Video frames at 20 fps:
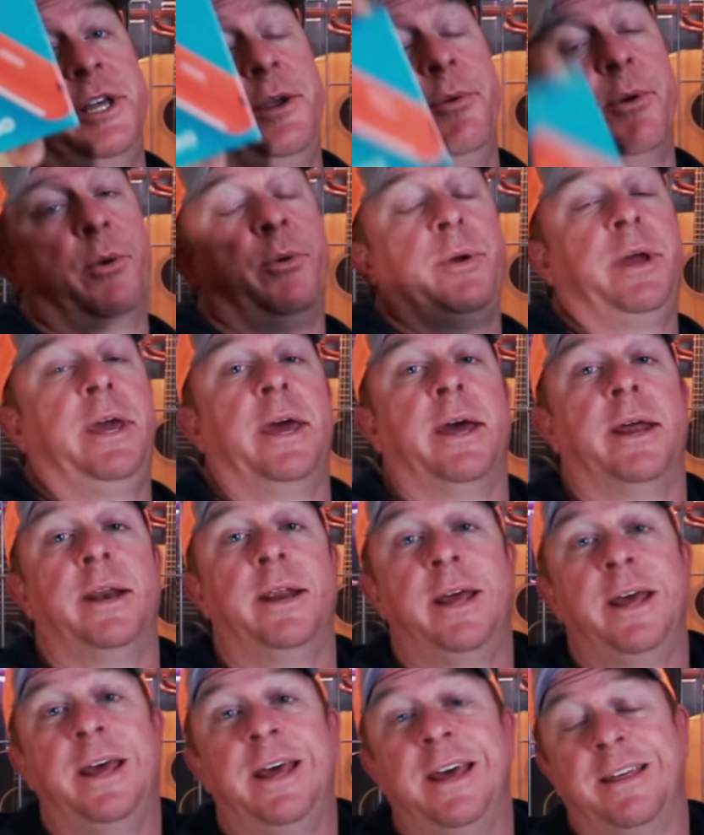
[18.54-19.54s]
Zero kit.
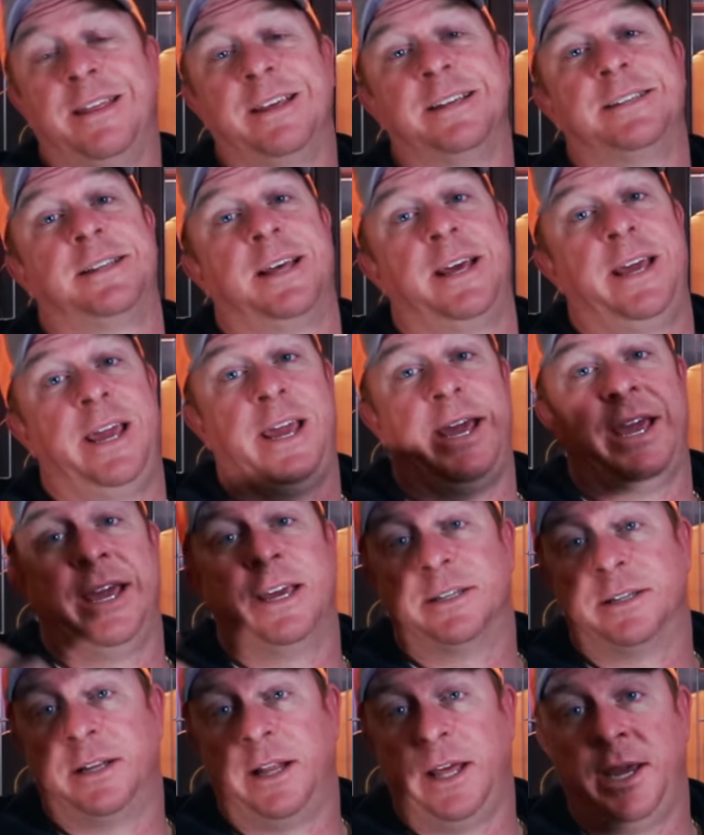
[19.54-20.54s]
This thing
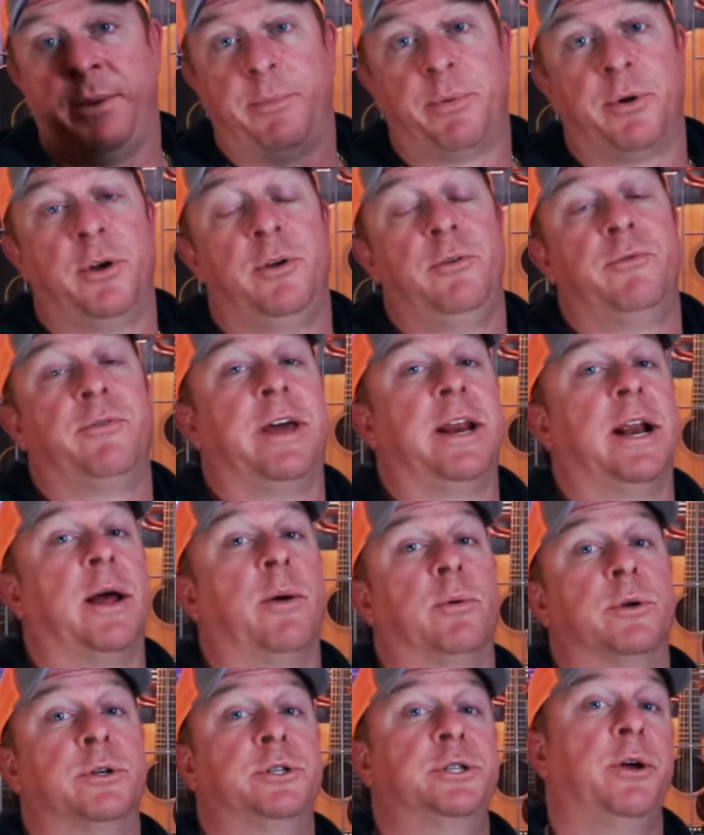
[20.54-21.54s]
is leak proof and
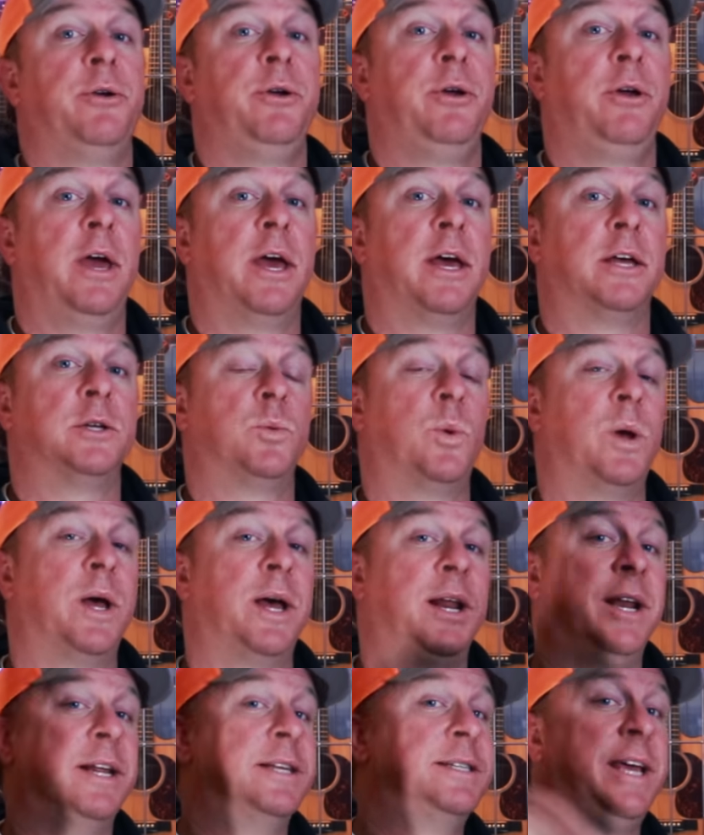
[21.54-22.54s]
I will show you guys
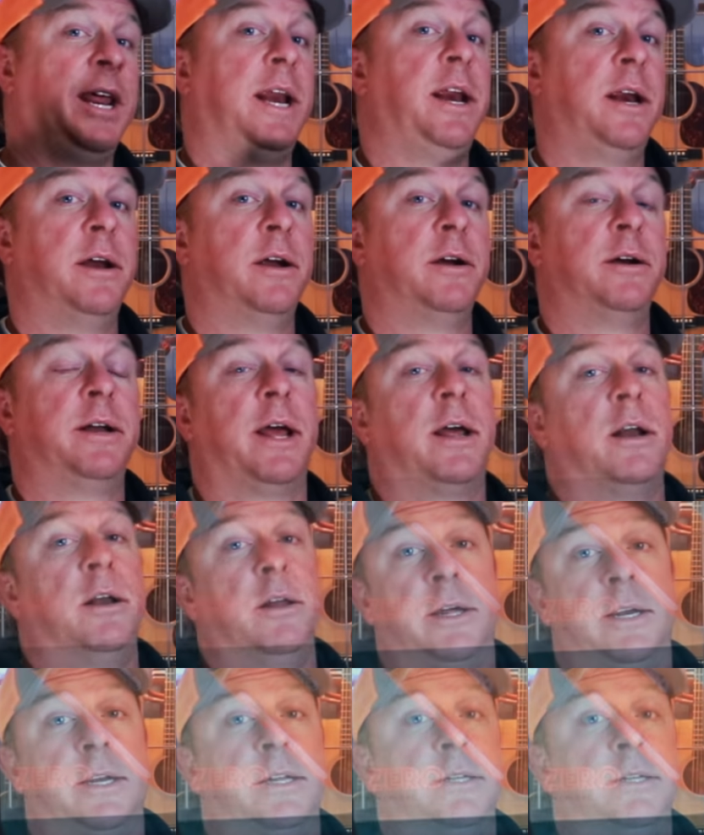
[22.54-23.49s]
why. Let's get in here and take a look